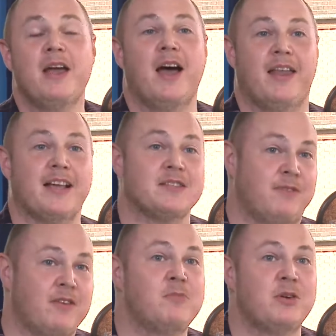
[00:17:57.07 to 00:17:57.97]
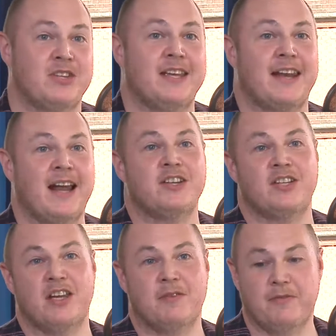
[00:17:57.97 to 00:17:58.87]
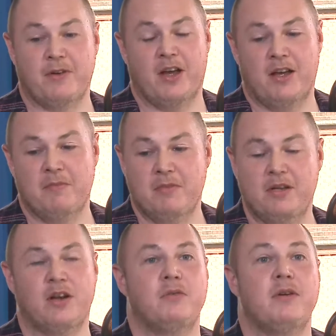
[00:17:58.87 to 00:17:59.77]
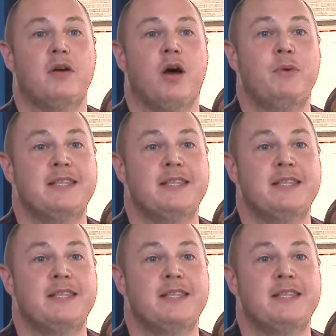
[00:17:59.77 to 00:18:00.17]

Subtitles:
And that's very much the analogy of, are we